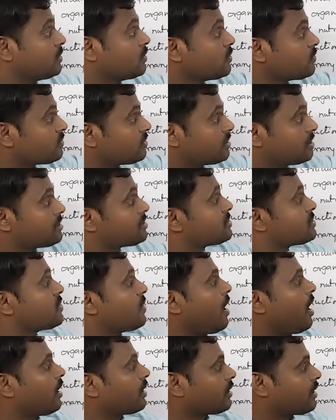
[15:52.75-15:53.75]
loose tissue
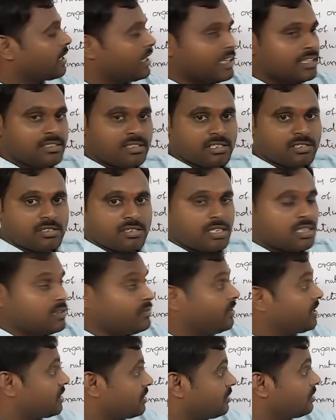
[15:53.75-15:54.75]
organization
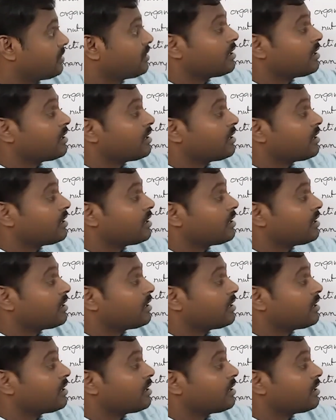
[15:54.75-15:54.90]
with